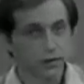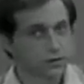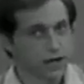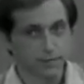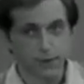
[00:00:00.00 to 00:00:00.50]

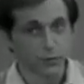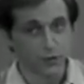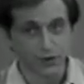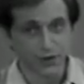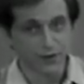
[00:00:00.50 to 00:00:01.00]
typing
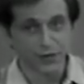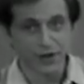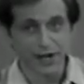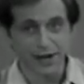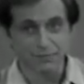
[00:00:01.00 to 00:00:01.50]
will never
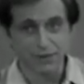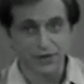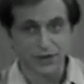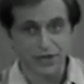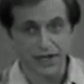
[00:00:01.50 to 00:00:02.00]
again be
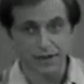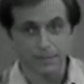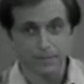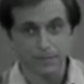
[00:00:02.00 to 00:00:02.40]
the same.